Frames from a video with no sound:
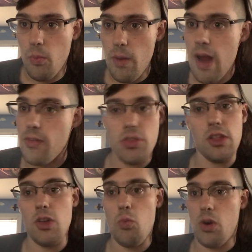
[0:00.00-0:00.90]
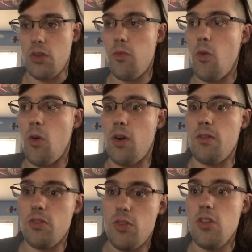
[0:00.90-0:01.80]
everything you worked for
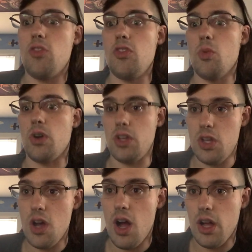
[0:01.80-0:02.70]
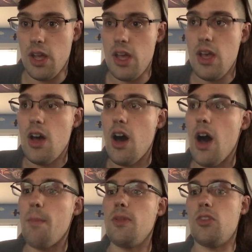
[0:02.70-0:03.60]
since you were young
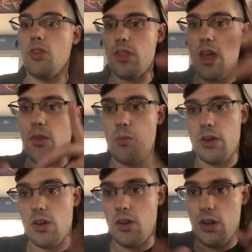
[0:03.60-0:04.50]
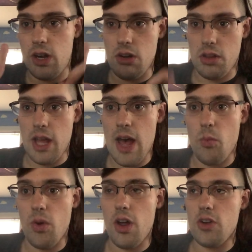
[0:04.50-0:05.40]
up until then when you're nearly at
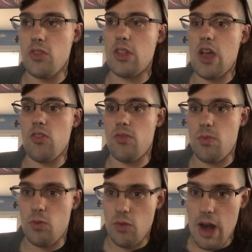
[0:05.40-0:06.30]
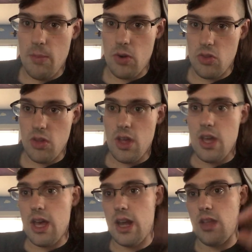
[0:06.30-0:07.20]
100,000 subscribers
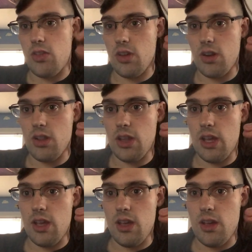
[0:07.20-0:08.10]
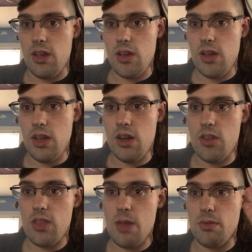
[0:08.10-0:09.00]
and then suddenly in a
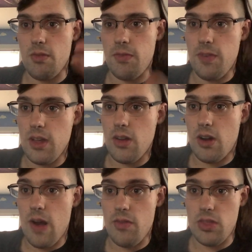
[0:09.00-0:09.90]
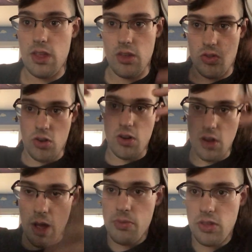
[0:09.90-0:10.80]
snap of a finger everything is turned
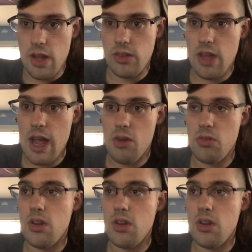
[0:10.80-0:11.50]
upside down.